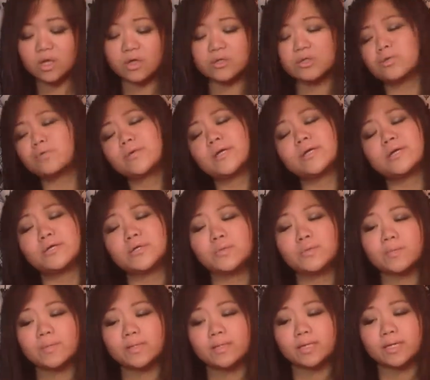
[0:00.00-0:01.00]
the ringer
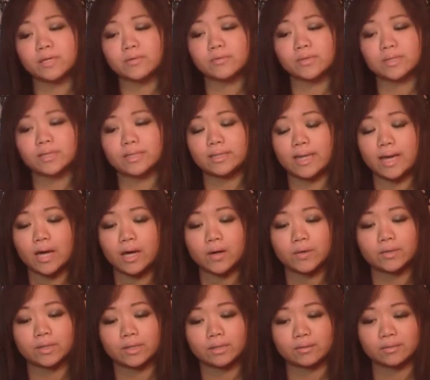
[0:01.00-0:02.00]
will be like really
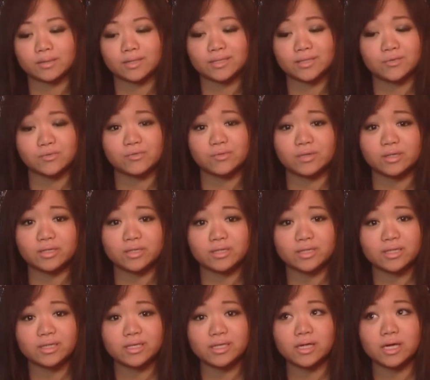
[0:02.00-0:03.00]
loud and it's
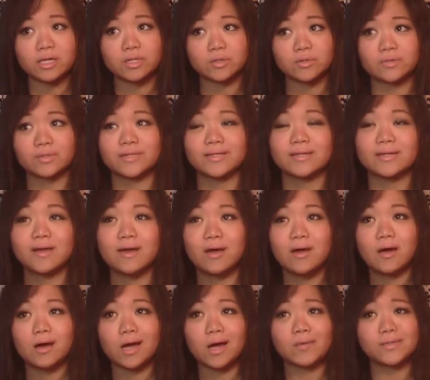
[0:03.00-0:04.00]
really annoying.
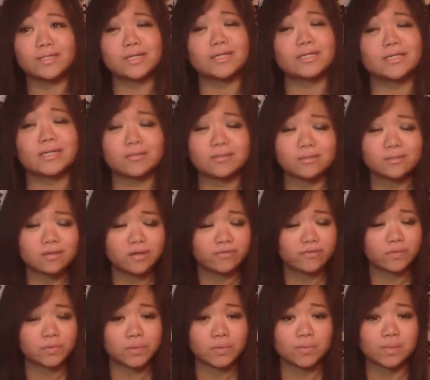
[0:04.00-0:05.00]
I was at a dentist's
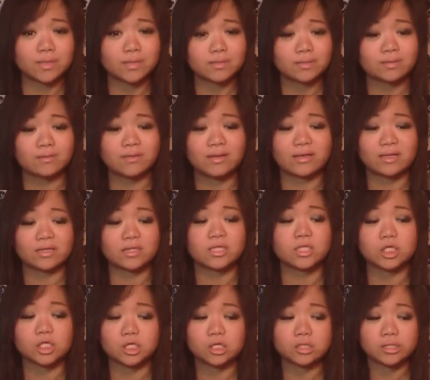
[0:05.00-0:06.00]
office once, and like
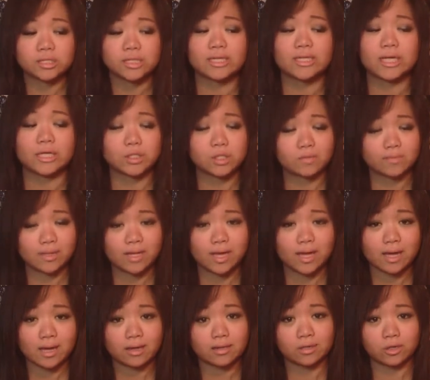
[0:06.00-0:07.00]
this girl sitting next to me
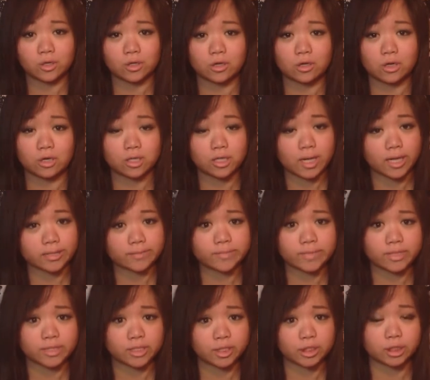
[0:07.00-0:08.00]
had her text
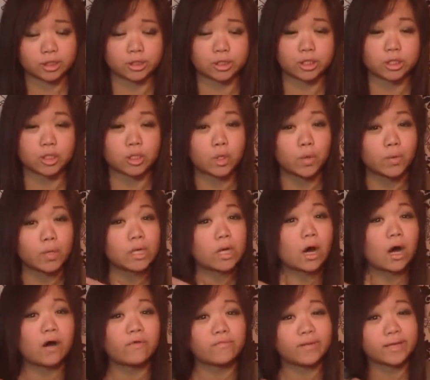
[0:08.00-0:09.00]
message alert going
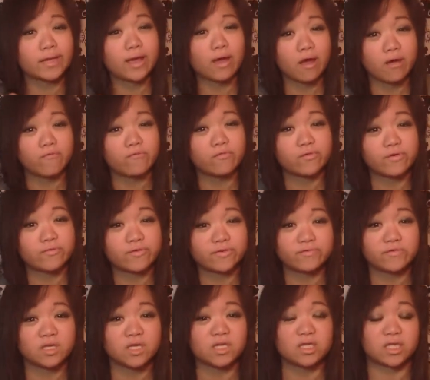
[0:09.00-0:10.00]
off like every
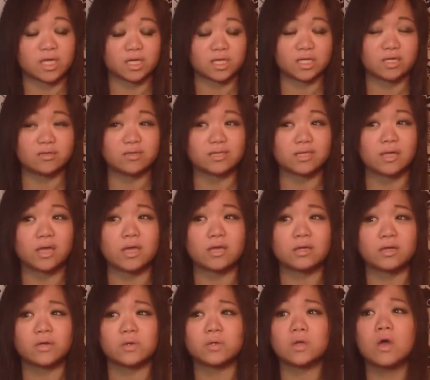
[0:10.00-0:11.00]
15 seconds,
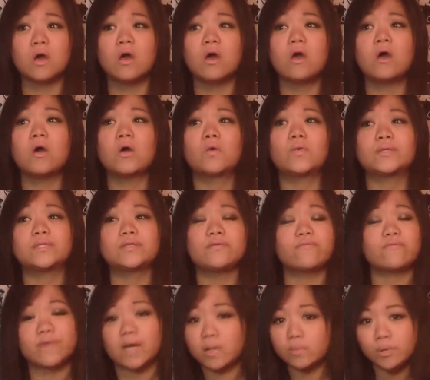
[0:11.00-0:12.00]
and it
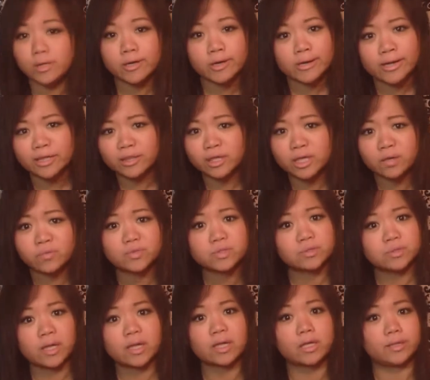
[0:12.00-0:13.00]
wasn't vibrate or anything. It
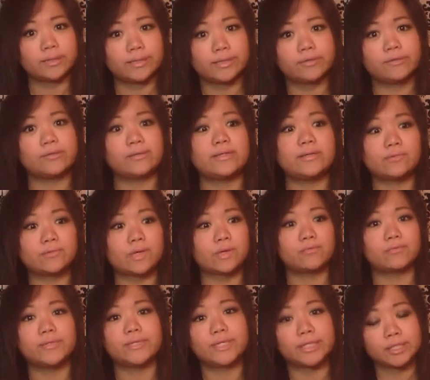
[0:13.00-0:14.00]
was like literally a
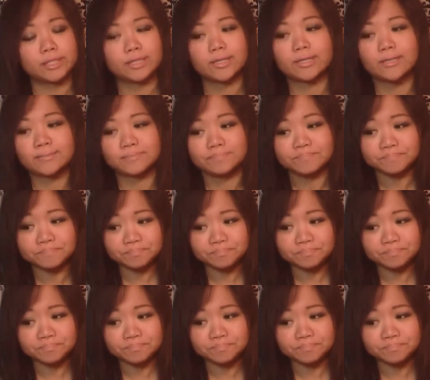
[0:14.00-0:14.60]
ringer, and